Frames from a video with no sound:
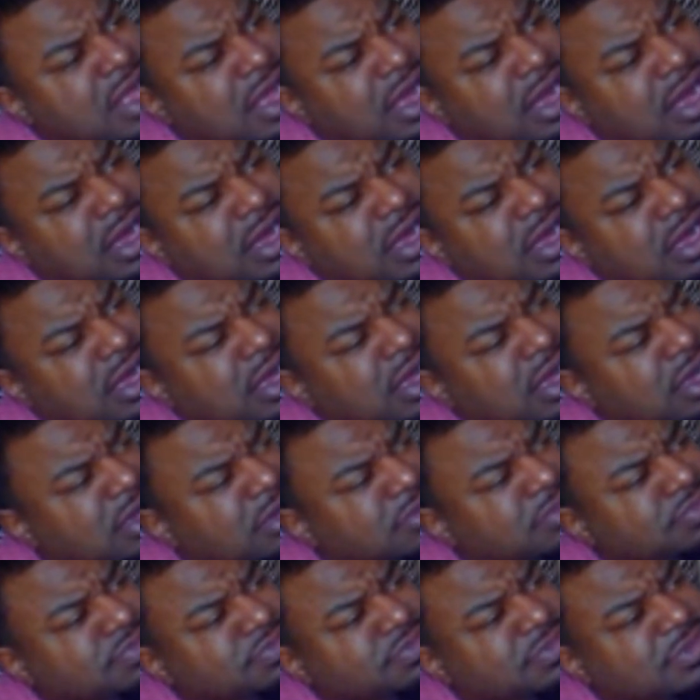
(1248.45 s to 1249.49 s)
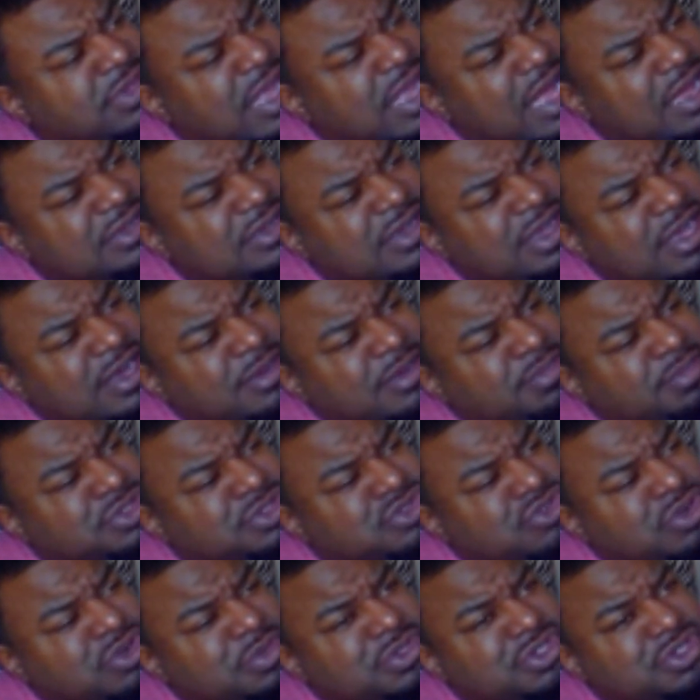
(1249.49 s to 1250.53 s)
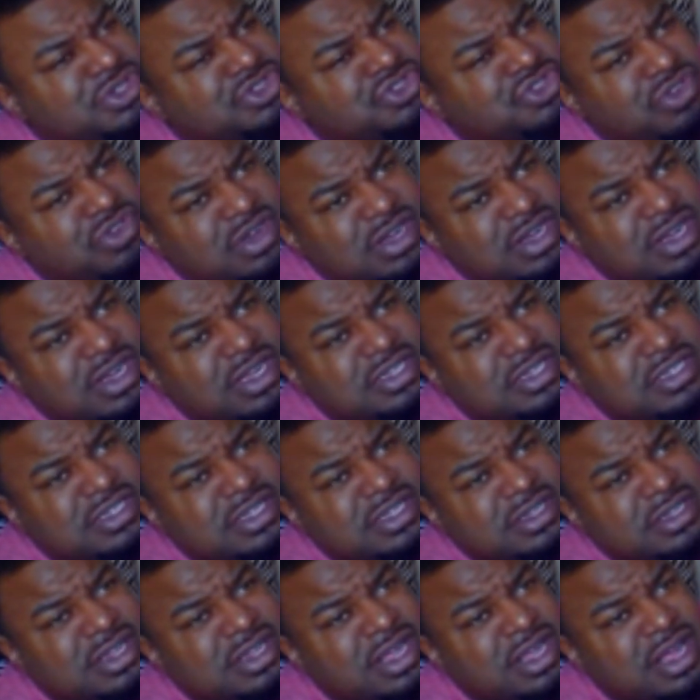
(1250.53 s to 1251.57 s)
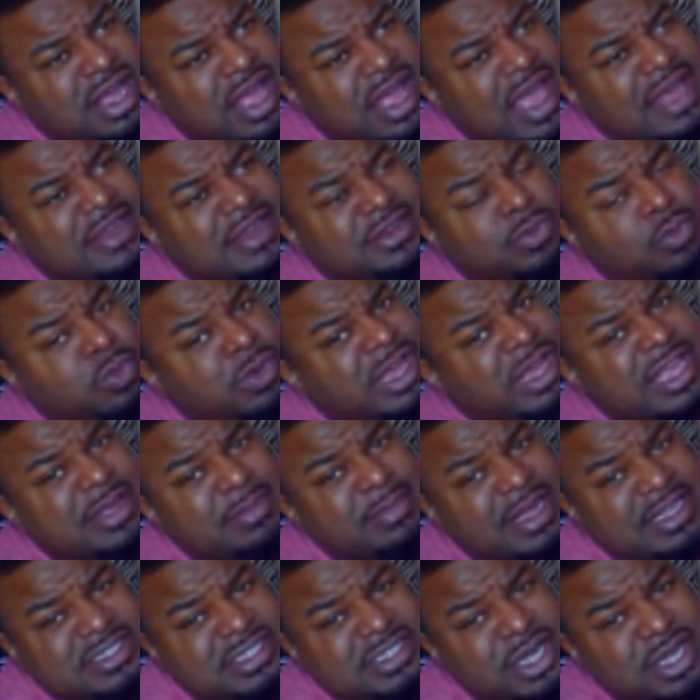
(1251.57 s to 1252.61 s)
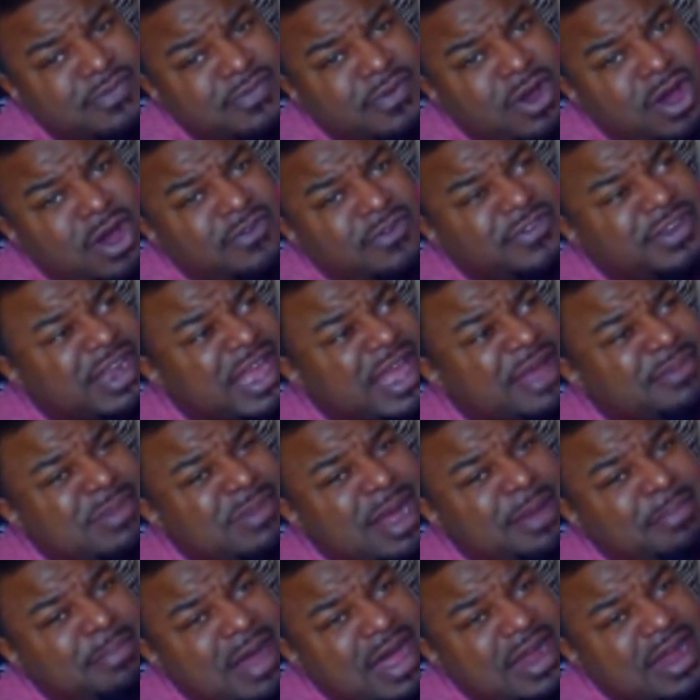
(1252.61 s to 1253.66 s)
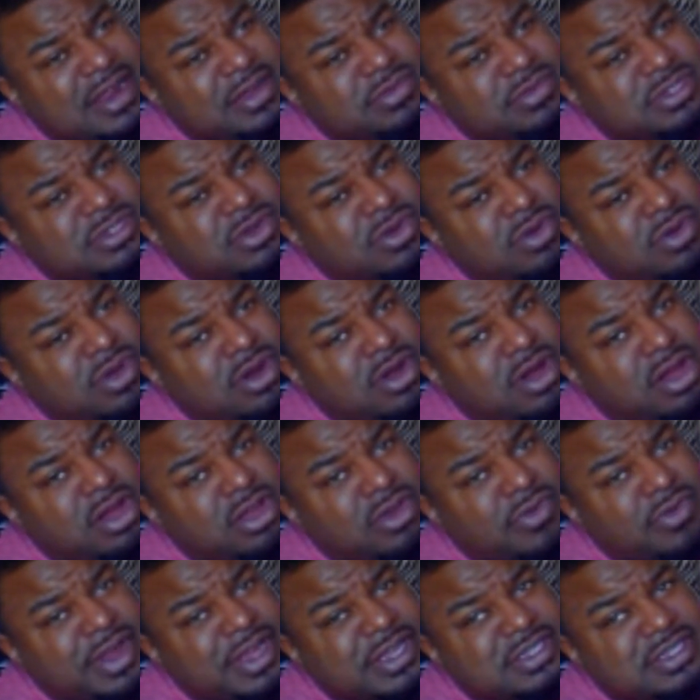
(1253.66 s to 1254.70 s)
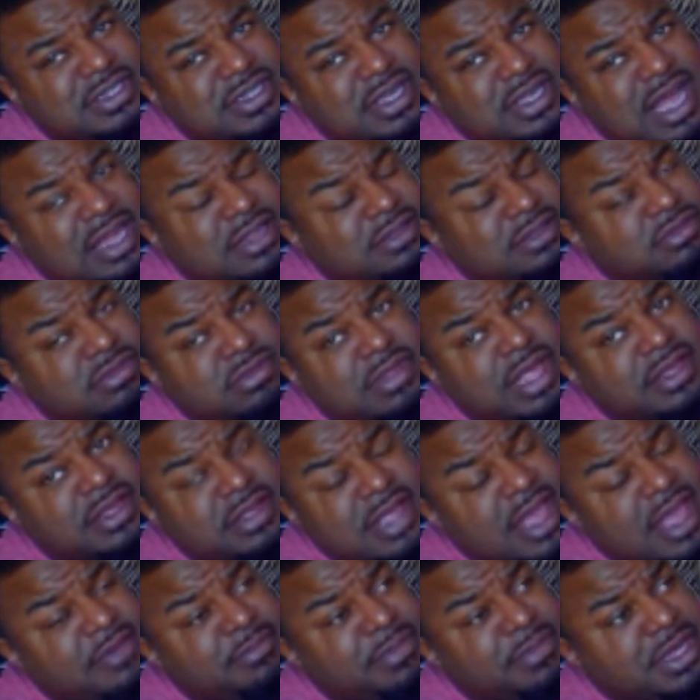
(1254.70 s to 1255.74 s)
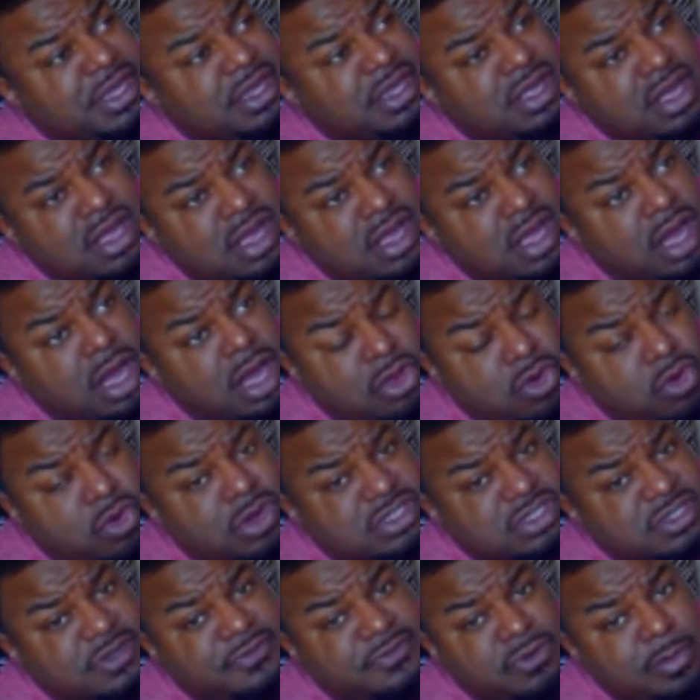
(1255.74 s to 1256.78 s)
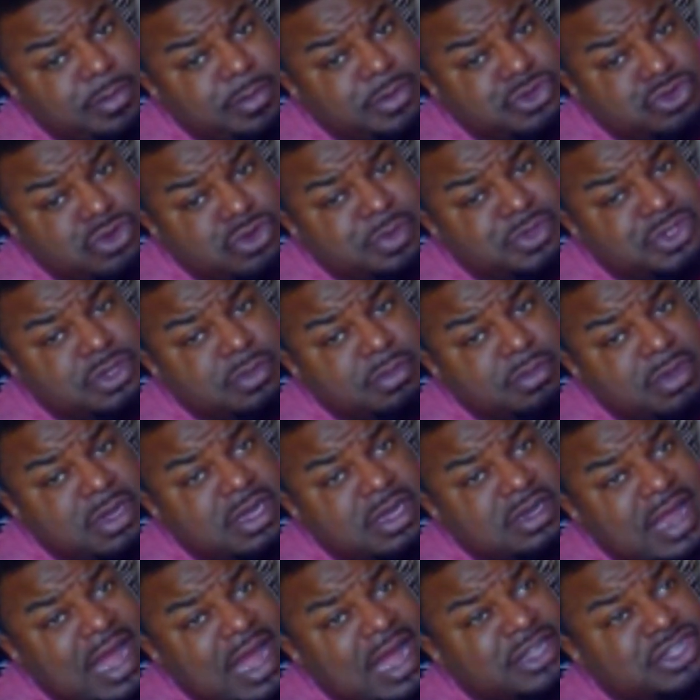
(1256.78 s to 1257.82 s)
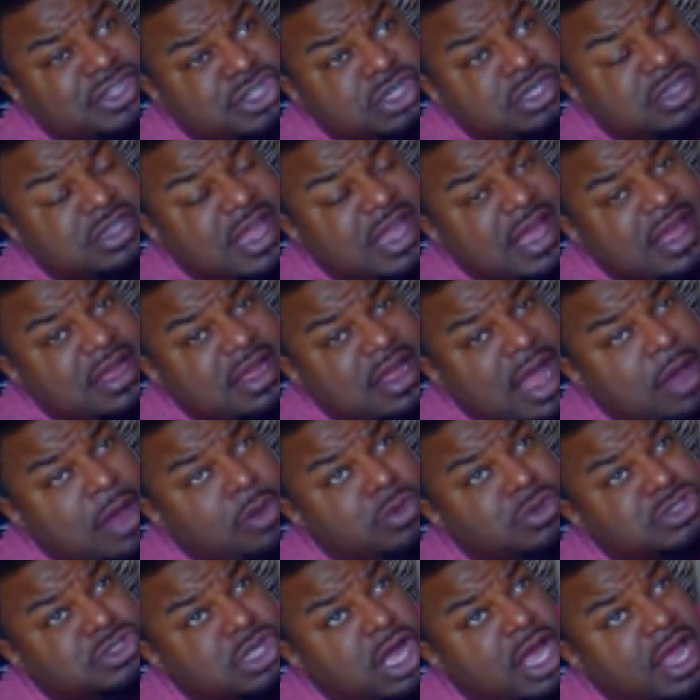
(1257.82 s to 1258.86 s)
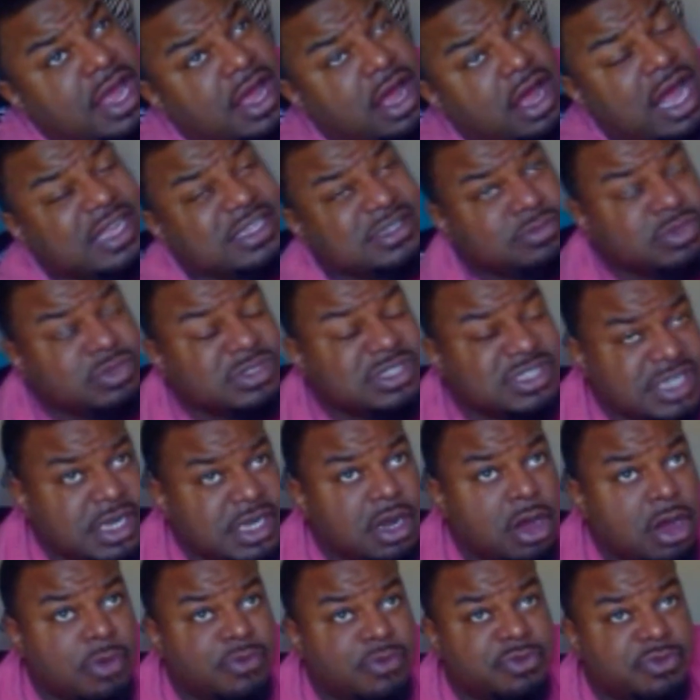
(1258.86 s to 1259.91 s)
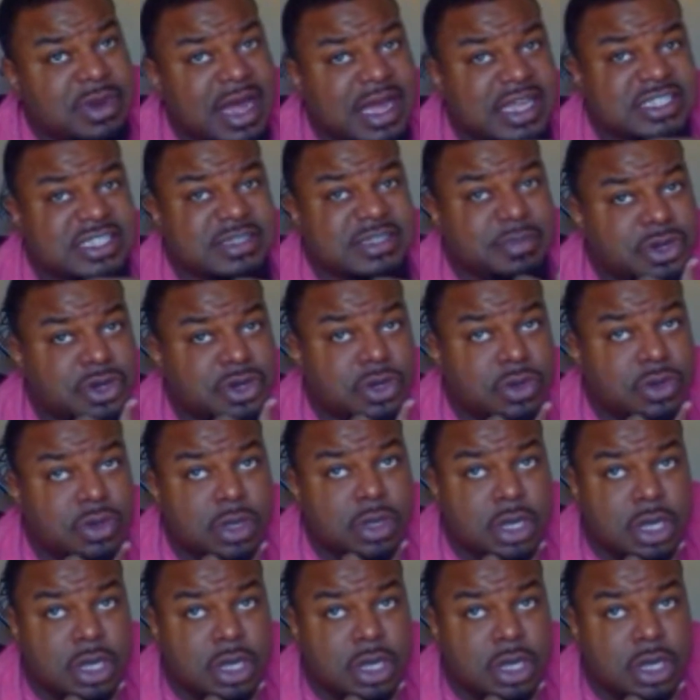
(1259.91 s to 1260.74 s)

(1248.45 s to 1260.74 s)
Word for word: uh, goddamn prescription drugs and had to wean myself off of that. My body was going all crazy. I they gave me, of course, a full prescription, but that I took that. I was I was sent home from the hospital